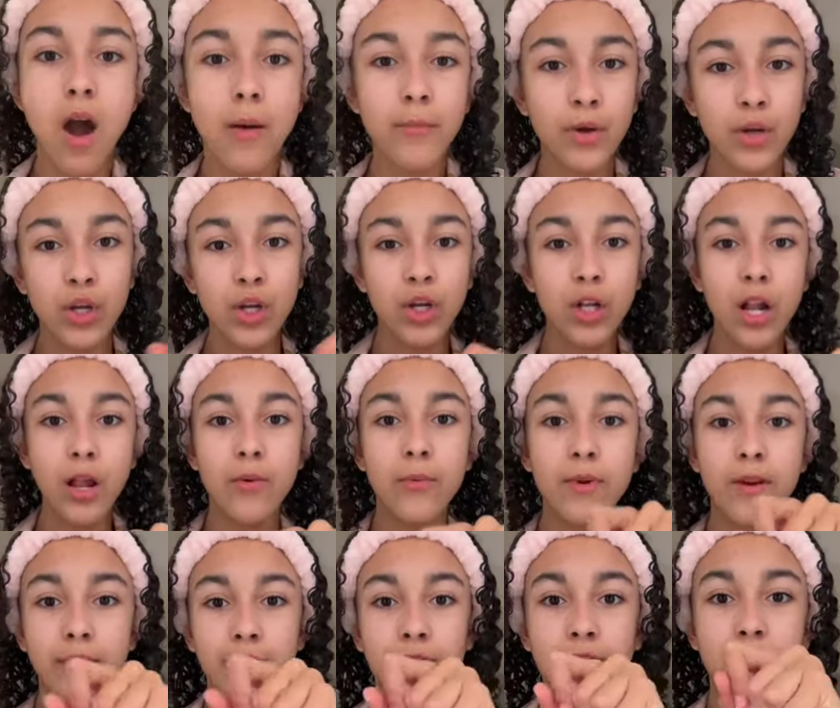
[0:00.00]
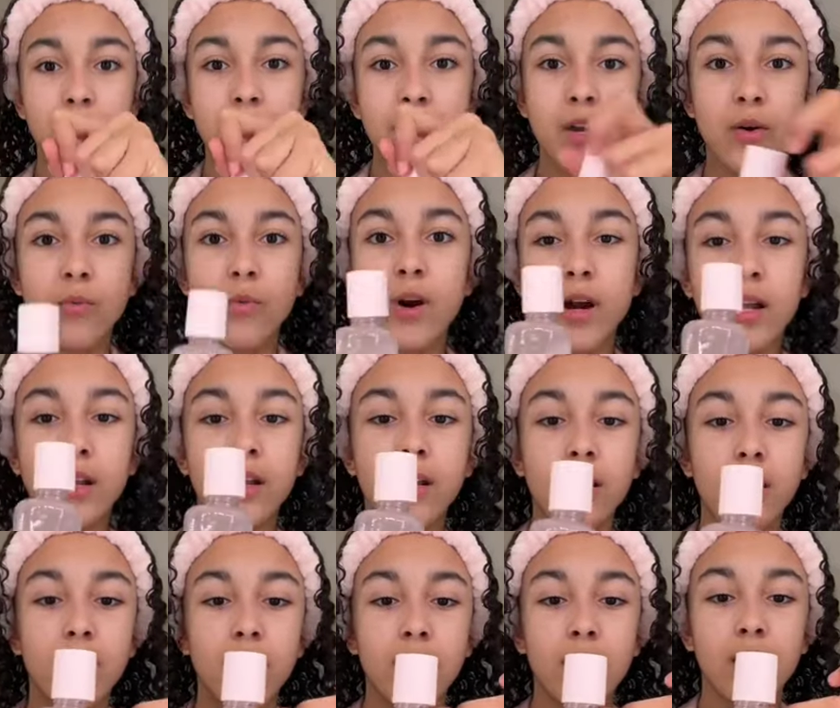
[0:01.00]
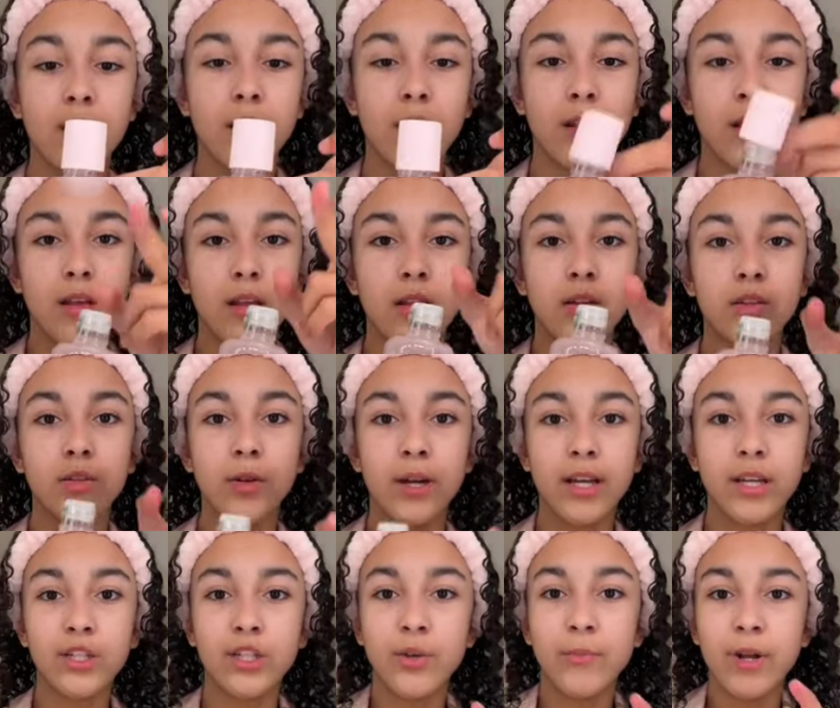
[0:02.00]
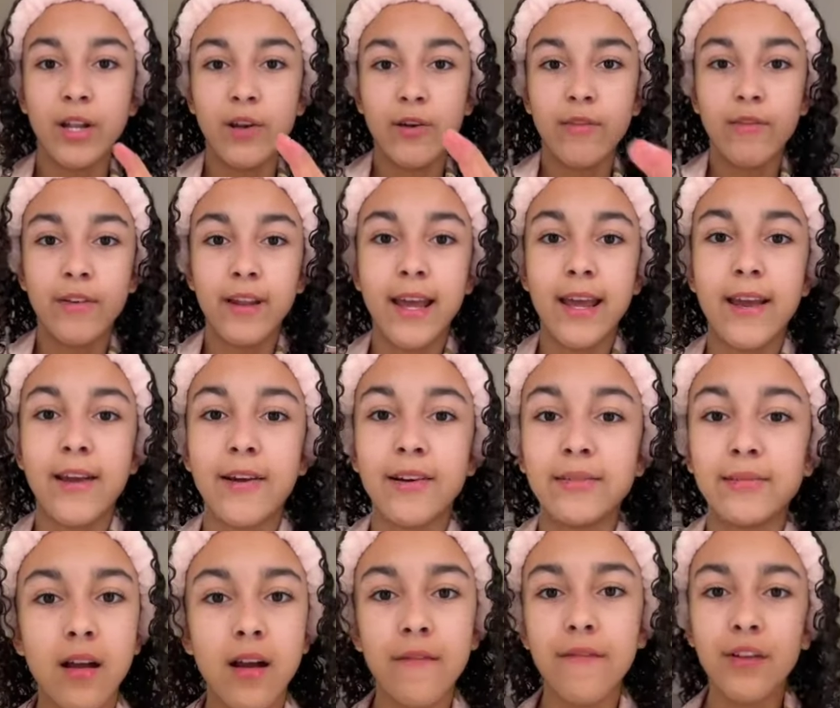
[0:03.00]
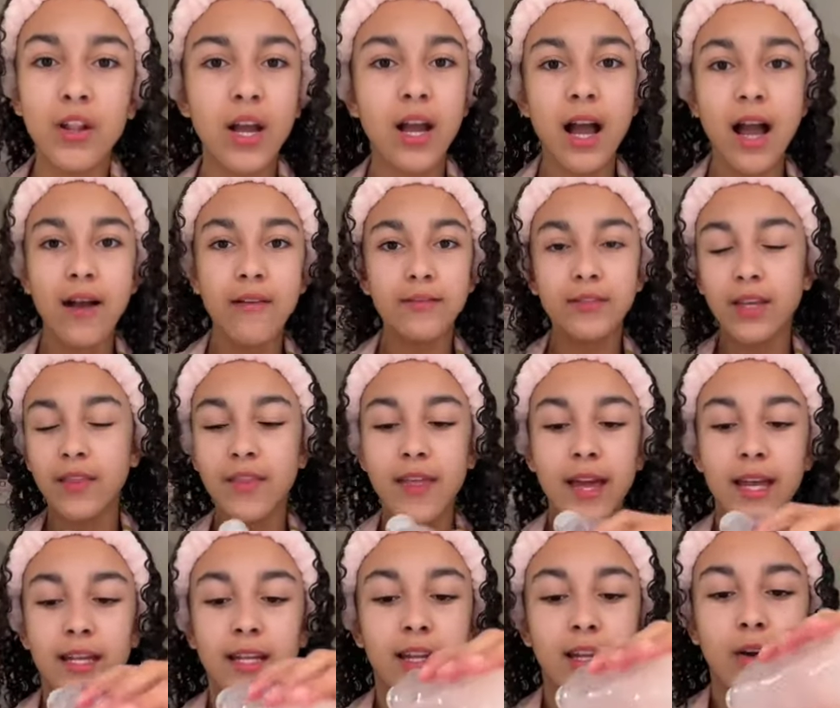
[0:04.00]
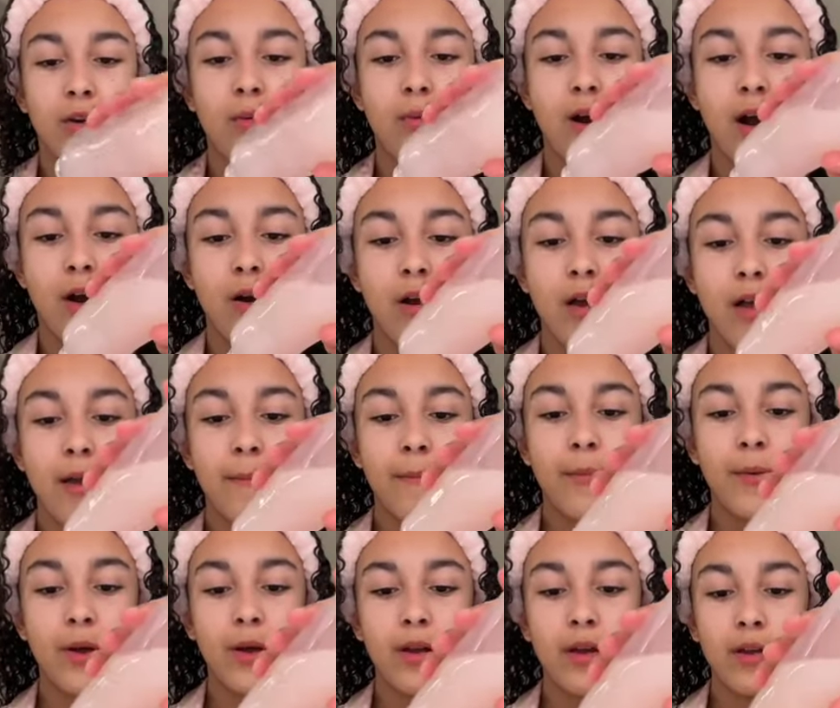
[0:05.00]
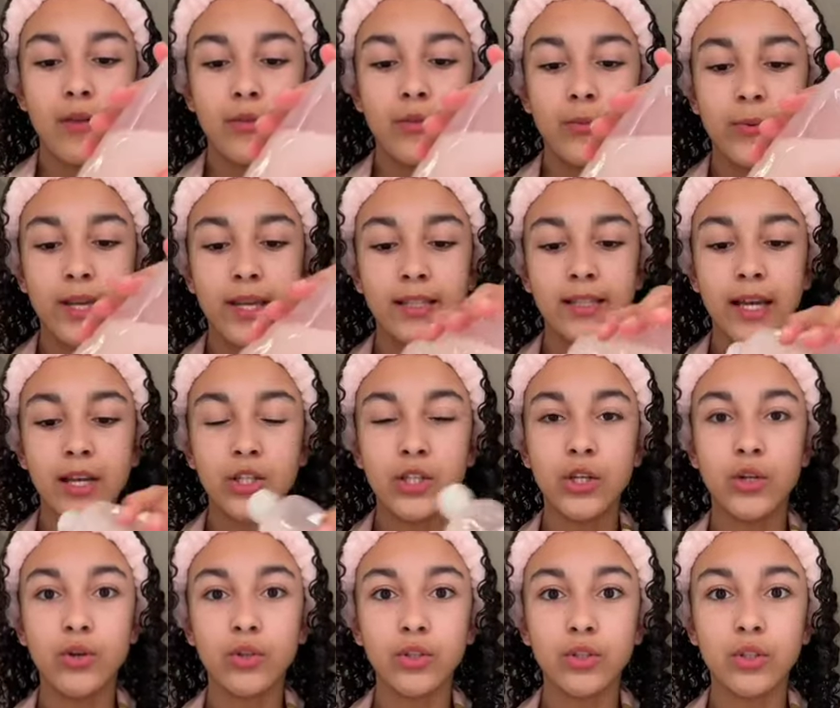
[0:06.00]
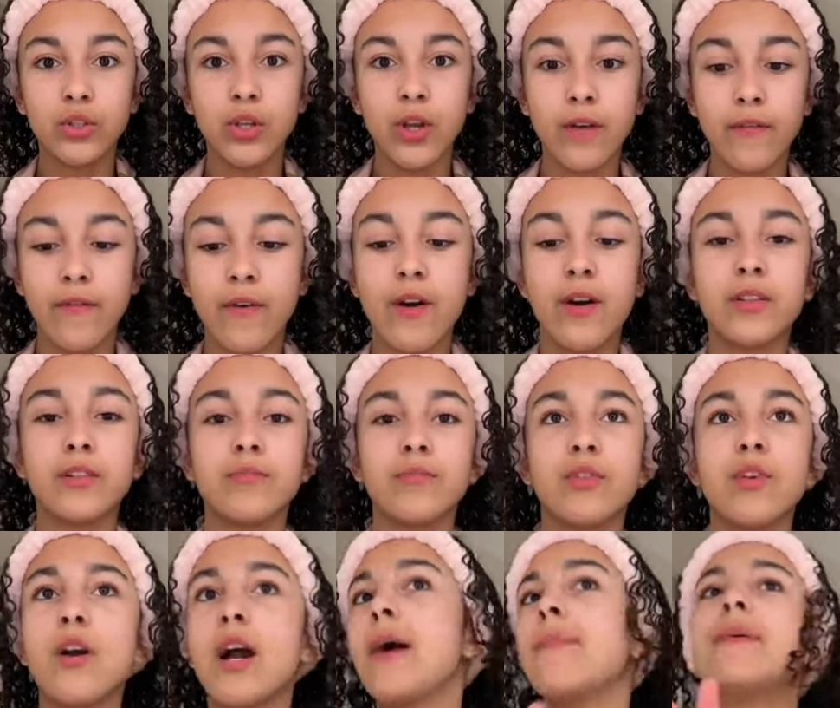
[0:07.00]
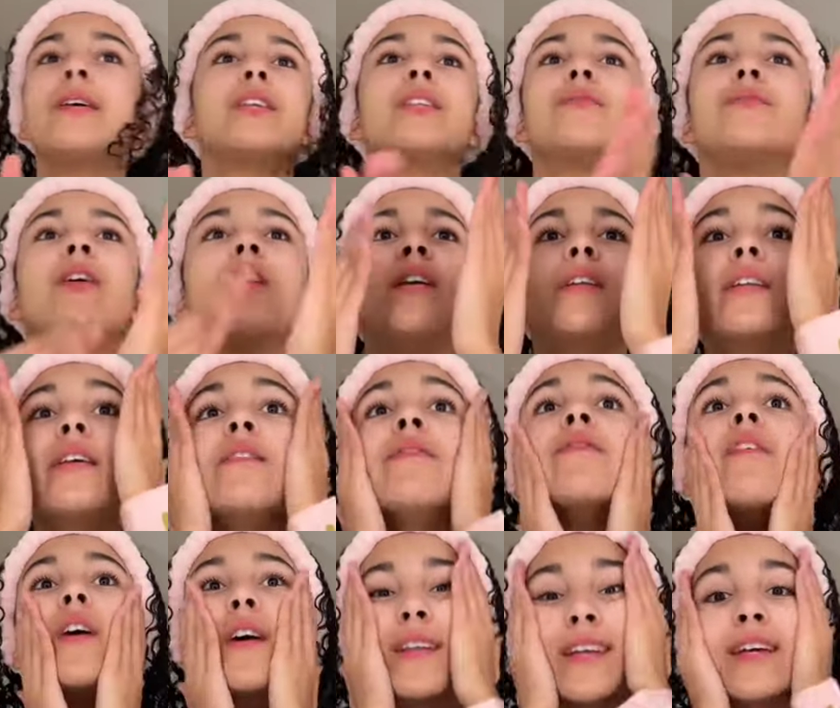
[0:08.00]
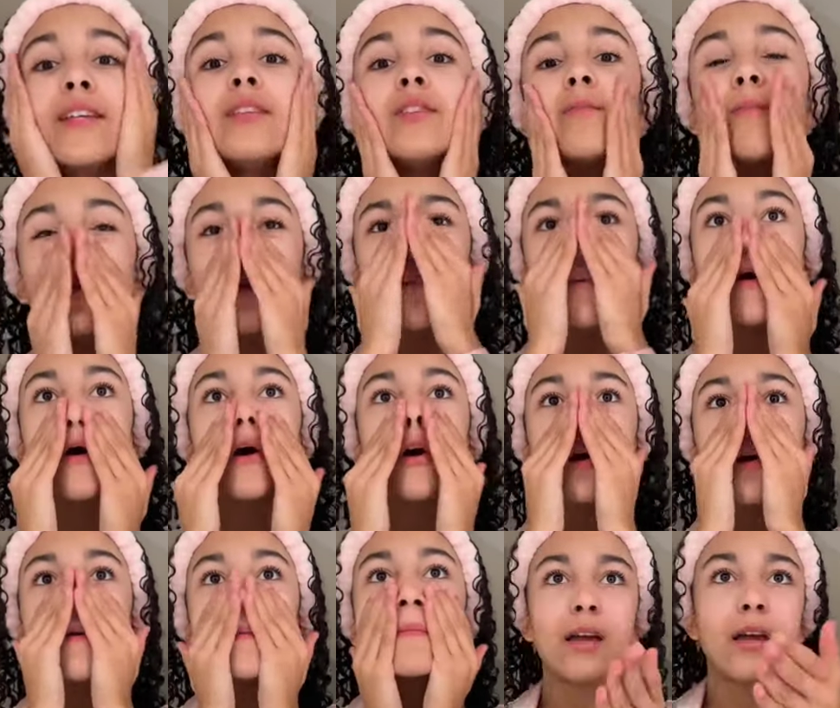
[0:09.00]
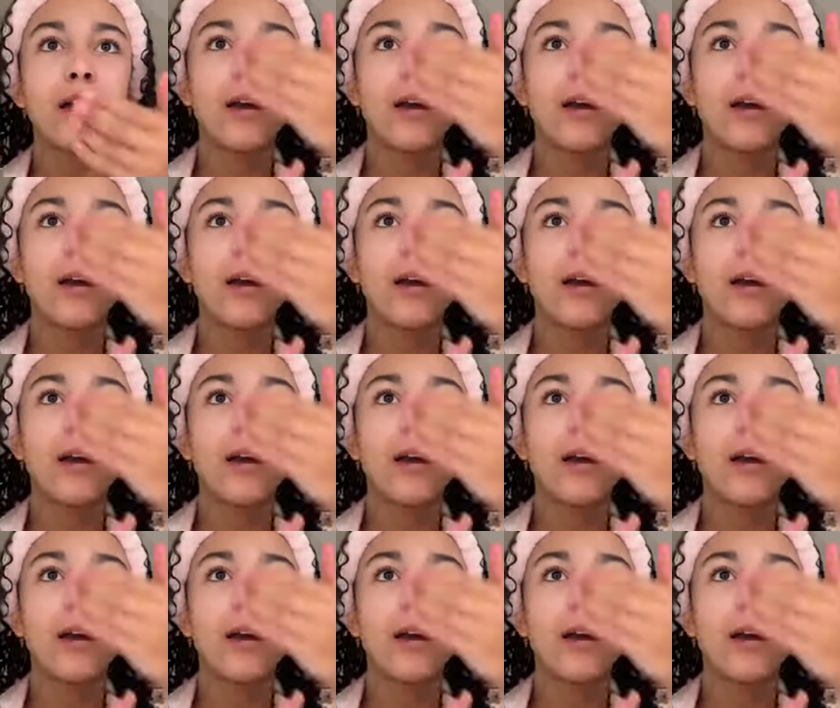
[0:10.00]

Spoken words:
I'm gonna go with the pink one. Do my little flick. I feel like I haven't done that in a little while, but the week's actually gone so fast. I'm so happy it's finally Friday tomorrow.